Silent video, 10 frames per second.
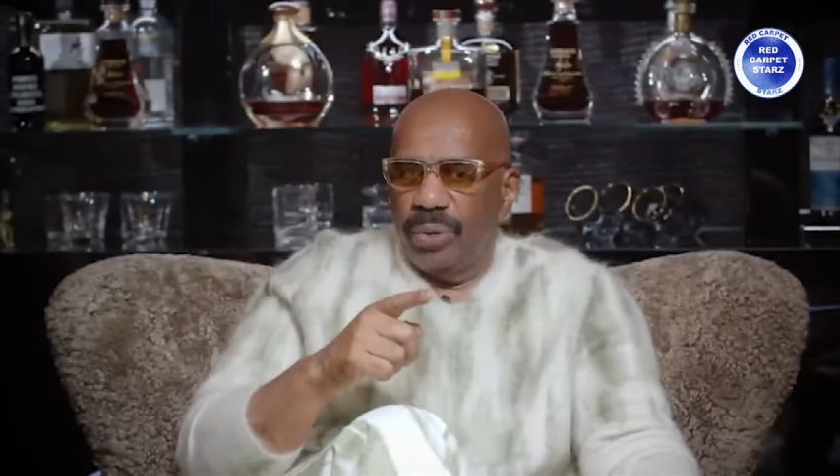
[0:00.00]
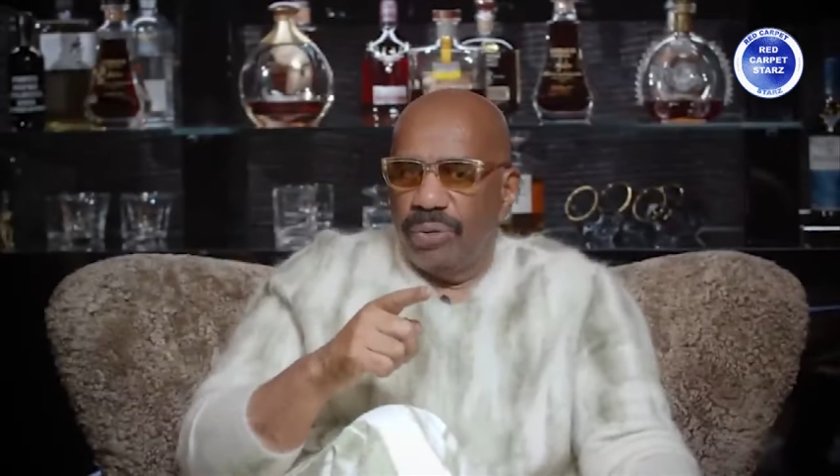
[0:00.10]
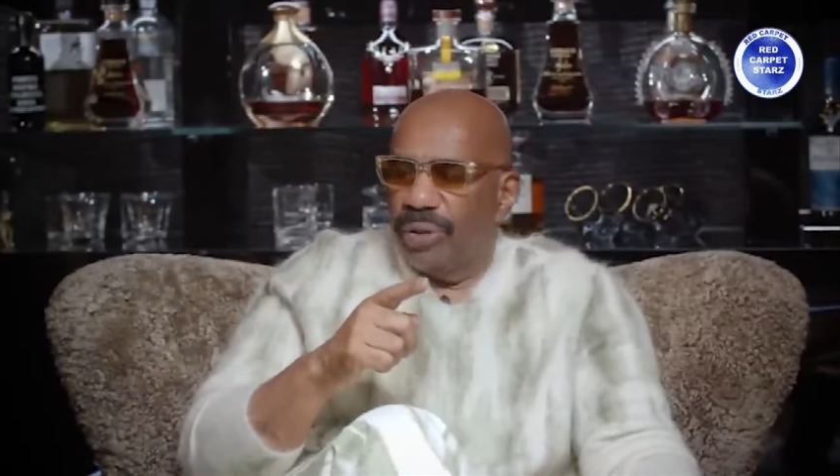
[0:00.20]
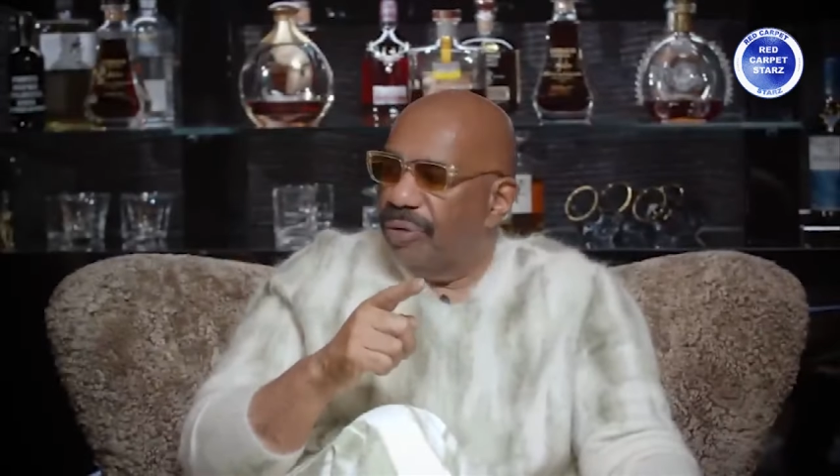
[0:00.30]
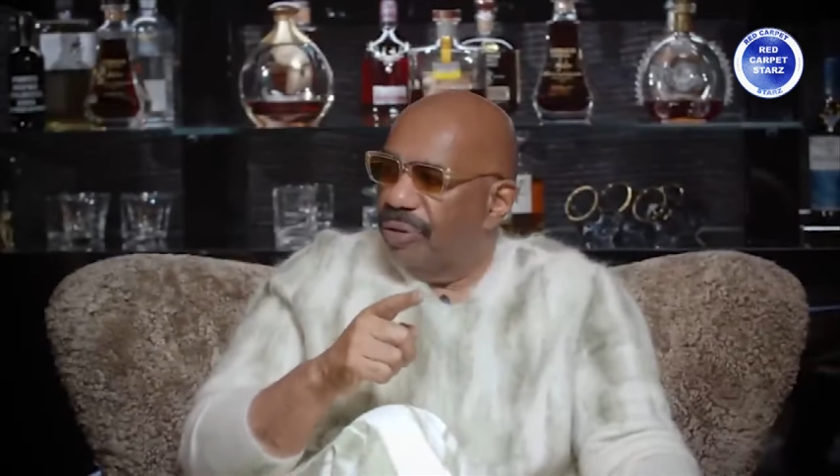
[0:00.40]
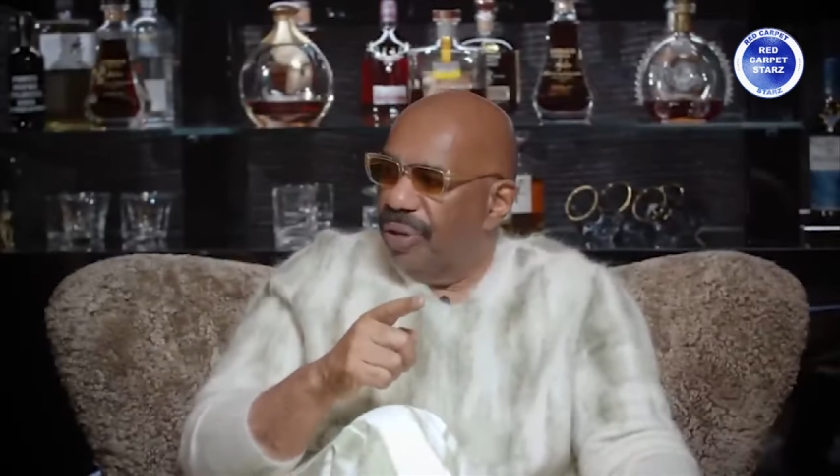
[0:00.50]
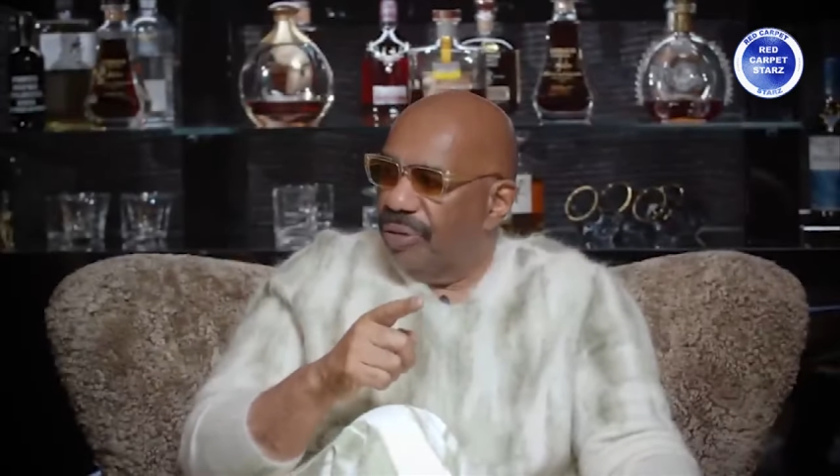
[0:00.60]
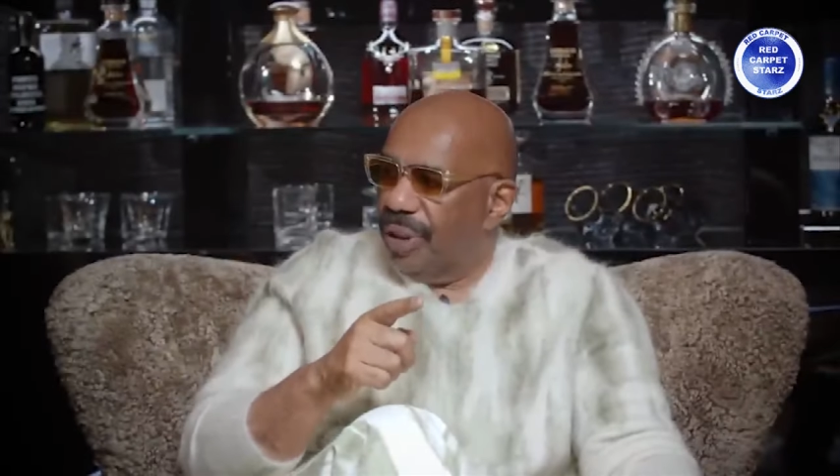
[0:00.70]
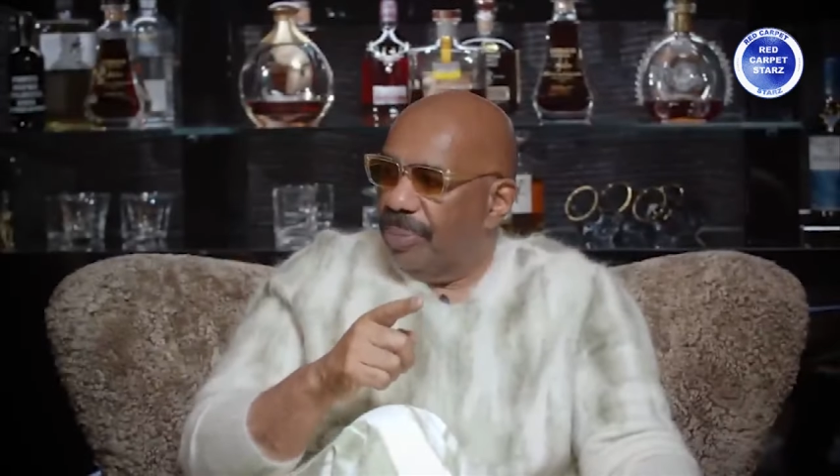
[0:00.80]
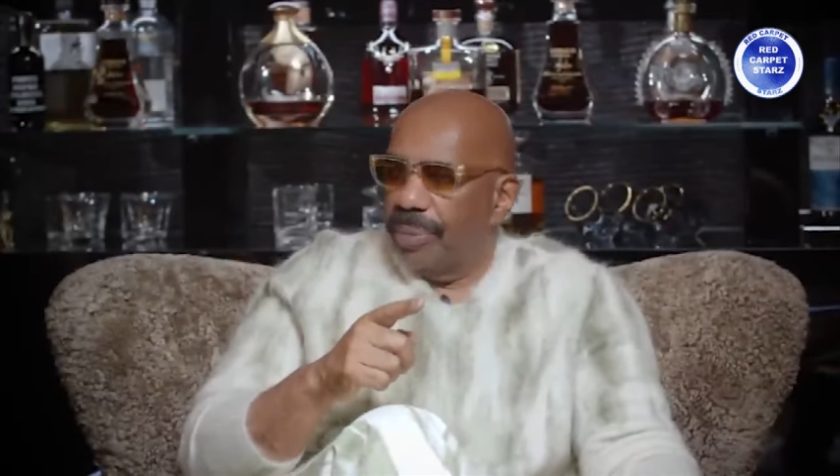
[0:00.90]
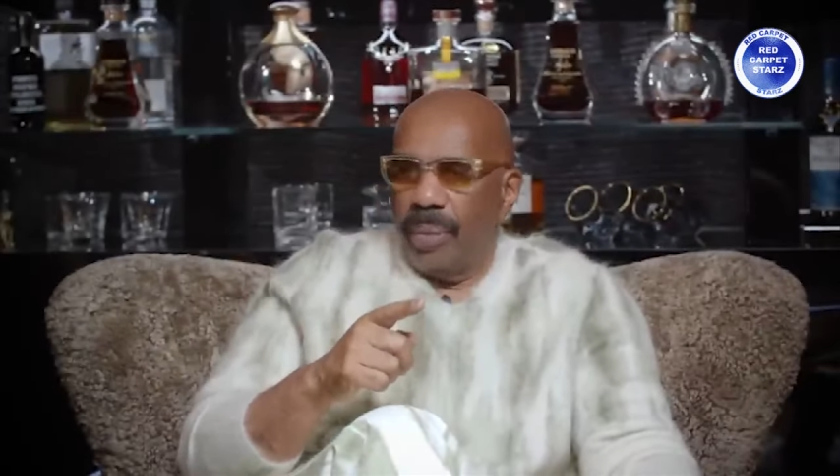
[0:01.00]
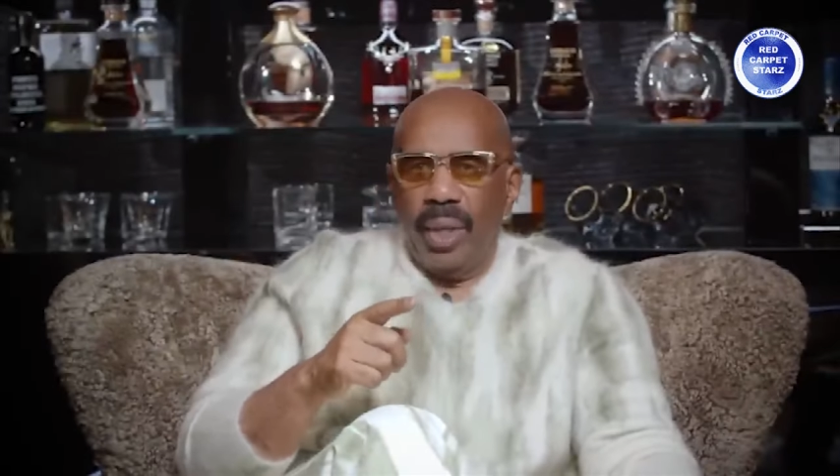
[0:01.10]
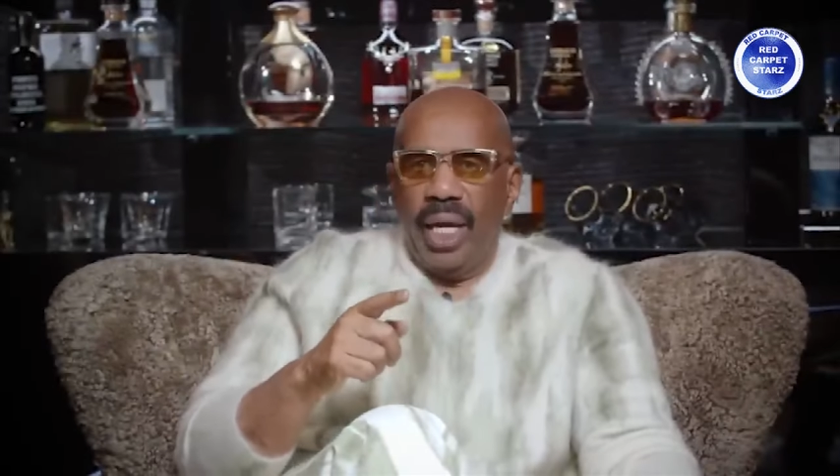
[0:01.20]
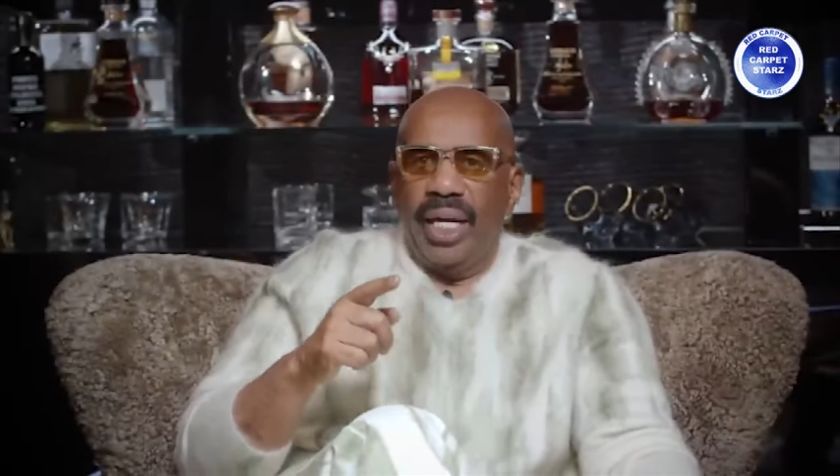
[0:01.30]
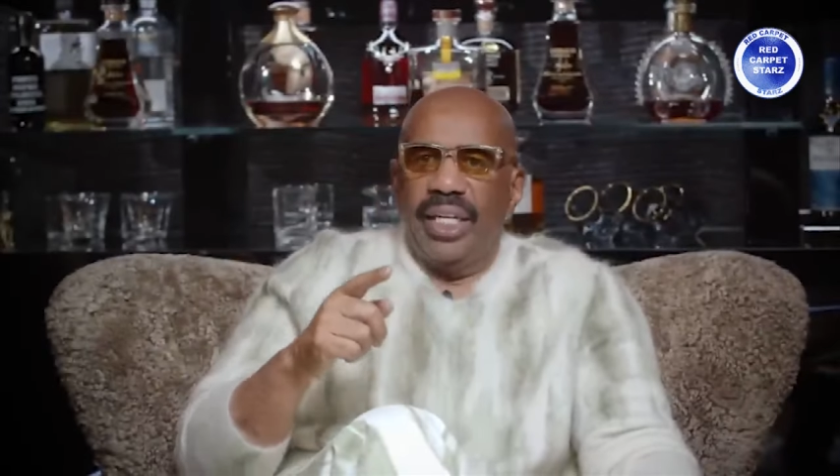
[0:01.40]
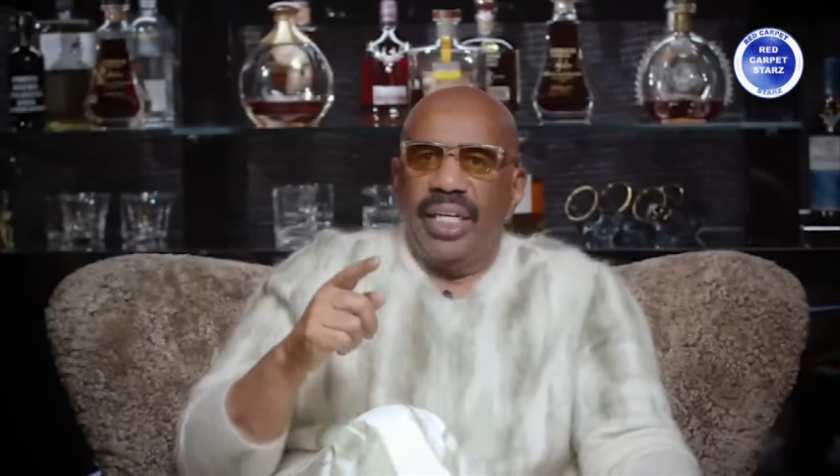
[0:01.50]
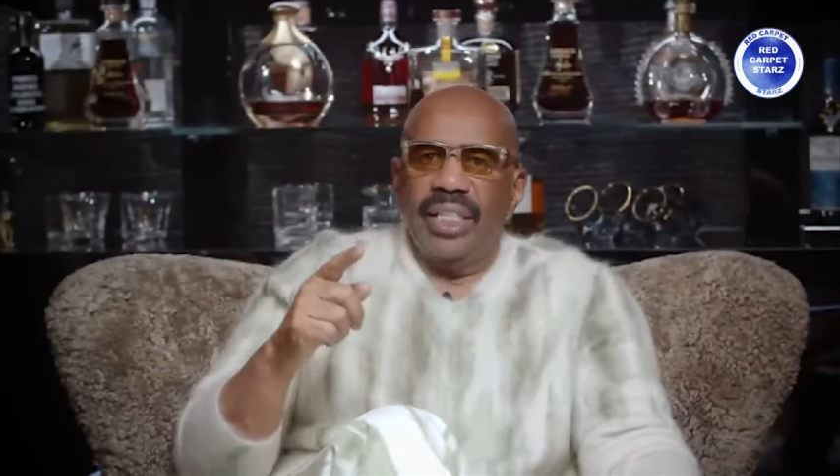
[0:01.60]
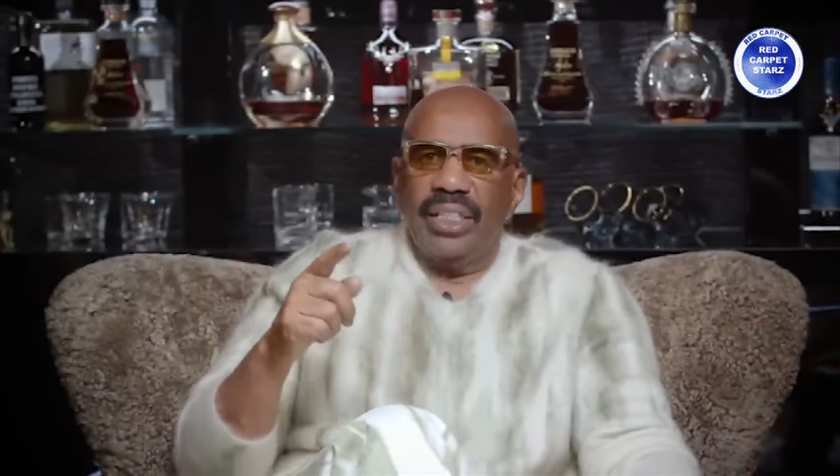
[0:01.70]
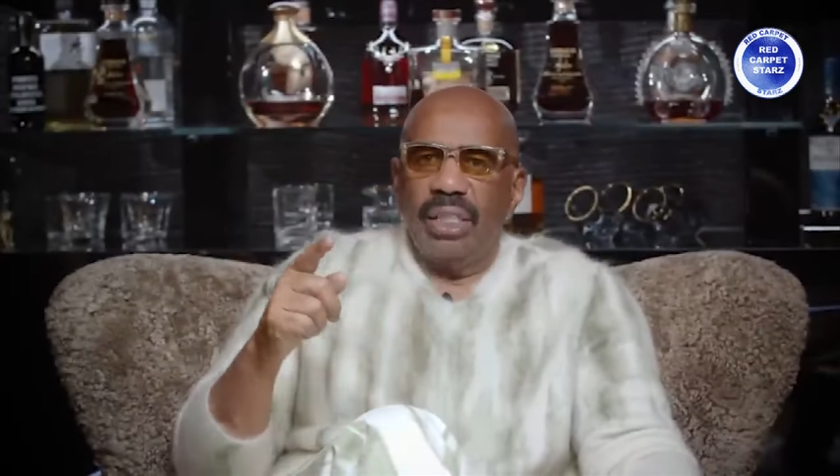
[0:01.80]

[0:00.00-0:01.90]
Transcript: frequency with which he sees them.